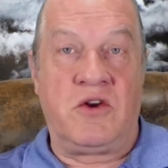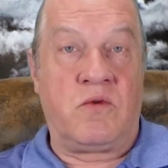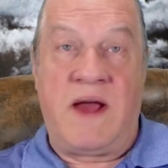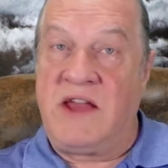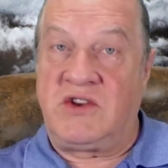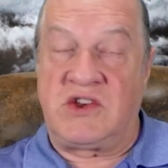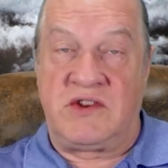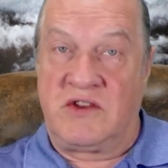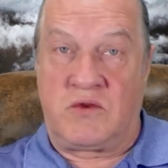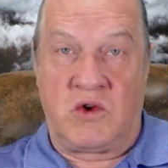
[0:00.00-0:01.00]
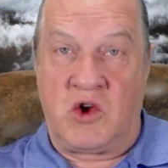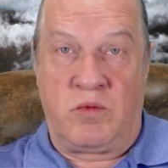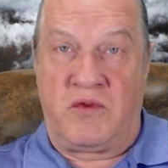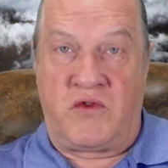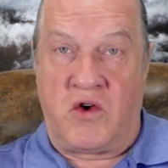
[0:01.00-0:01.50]
your righteousness will go
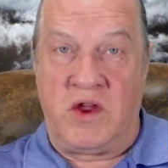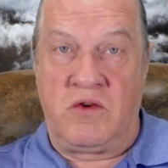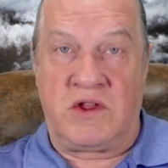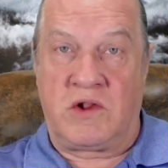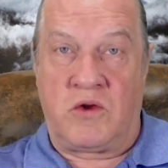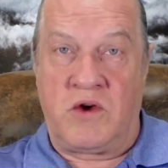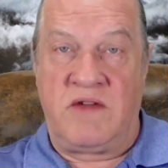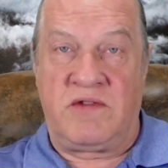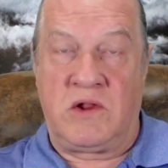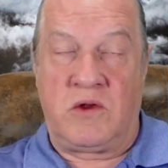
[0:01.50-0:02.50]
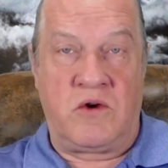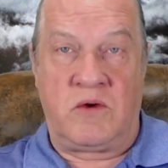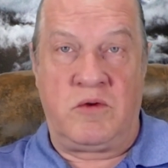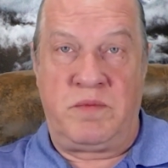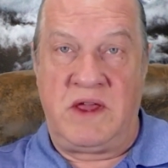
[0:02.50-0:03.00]
before you. The glory of the
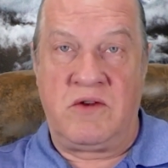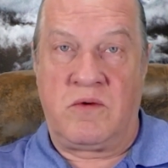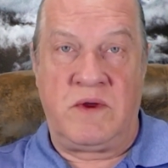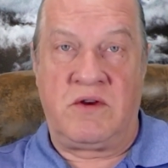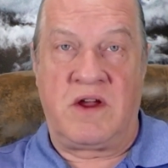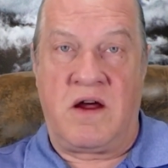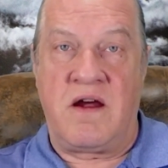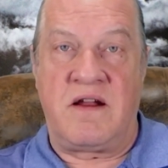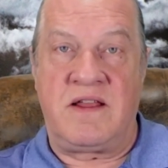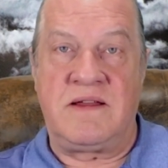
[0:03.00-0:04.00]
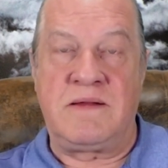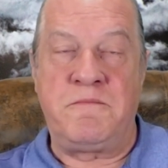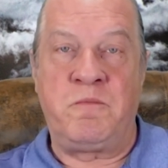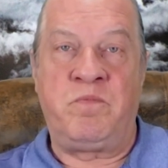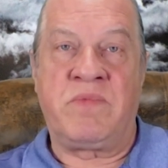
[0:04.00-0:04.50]
Lord will be your rear guard.
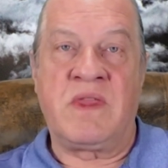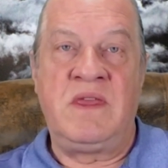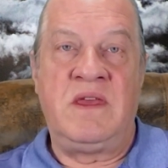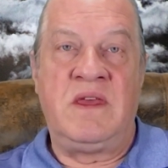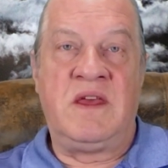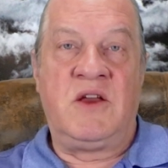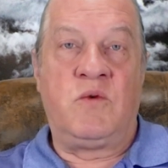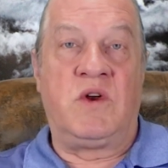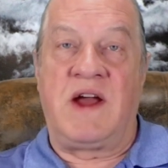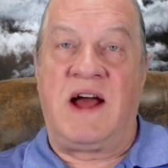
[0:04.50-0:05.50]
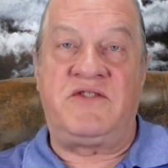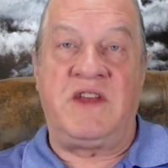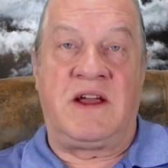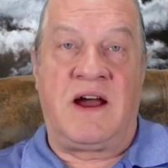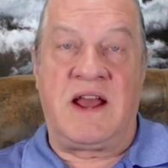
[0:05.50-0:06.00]
Well, God's
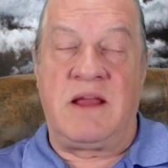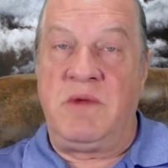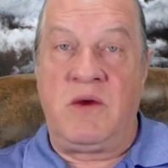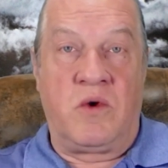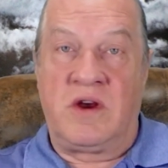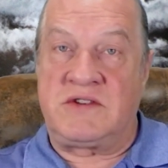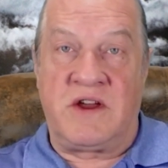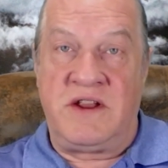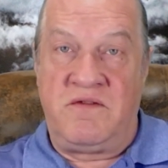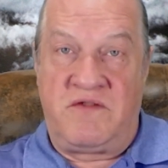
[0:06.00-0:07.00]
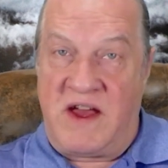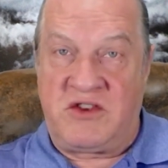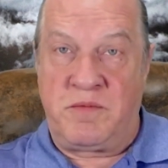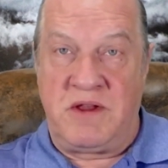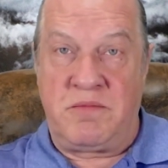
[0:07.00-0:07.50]
economy works on
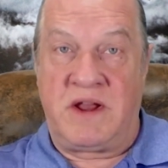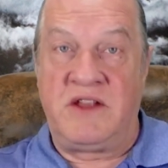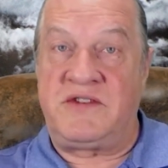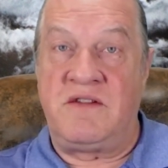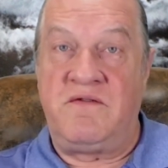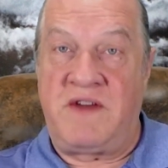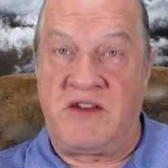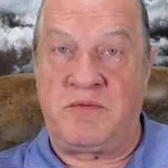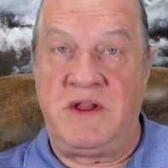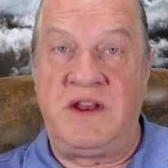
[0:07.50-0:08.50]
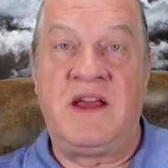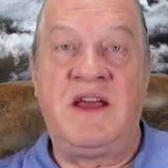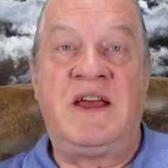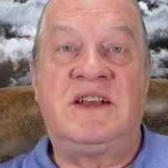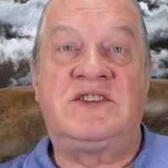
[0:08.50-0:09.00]
investment, but it's investment
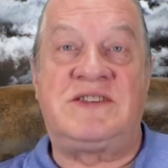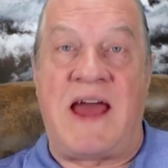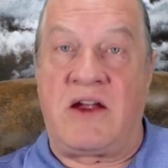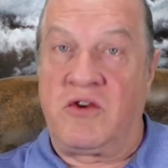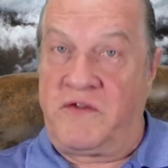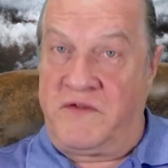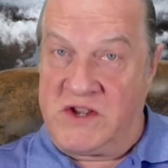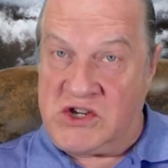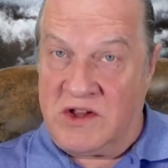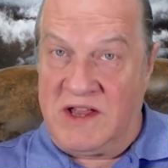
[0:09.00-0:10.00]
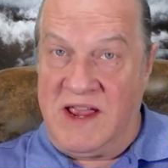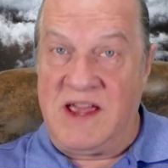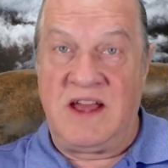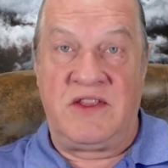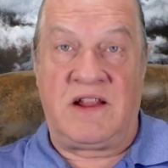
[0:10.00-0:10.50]
sacrificially
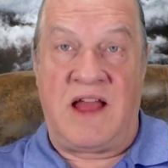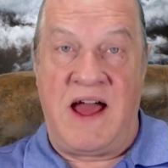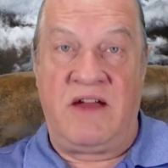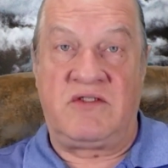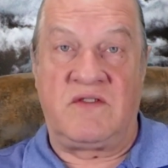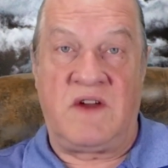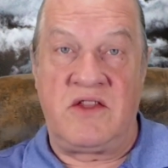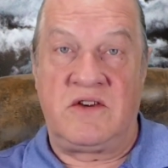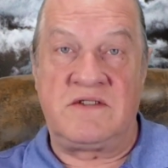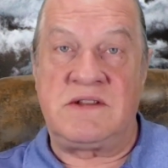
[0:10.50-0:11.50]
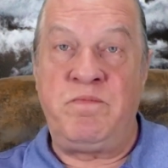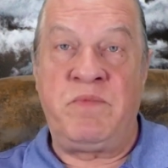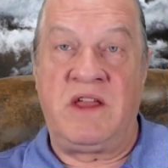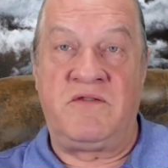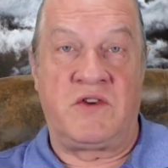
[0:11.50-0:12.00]
in the lives of others
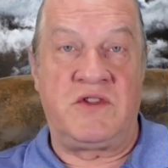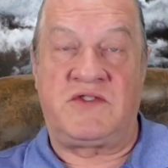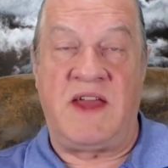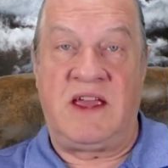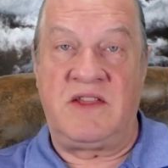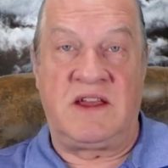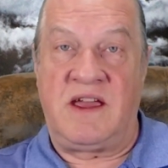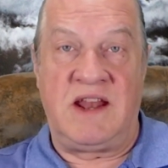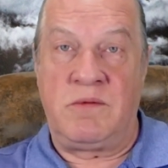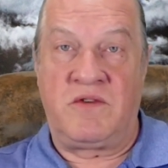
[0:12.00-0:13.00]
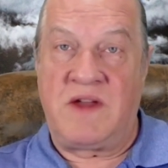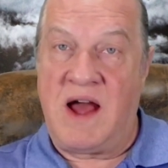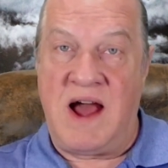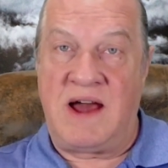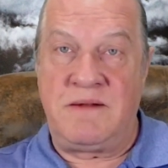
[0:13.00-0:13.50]
and for the sake of the kingdom of
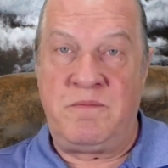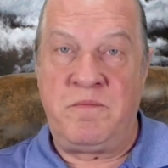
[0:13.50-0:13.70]
God.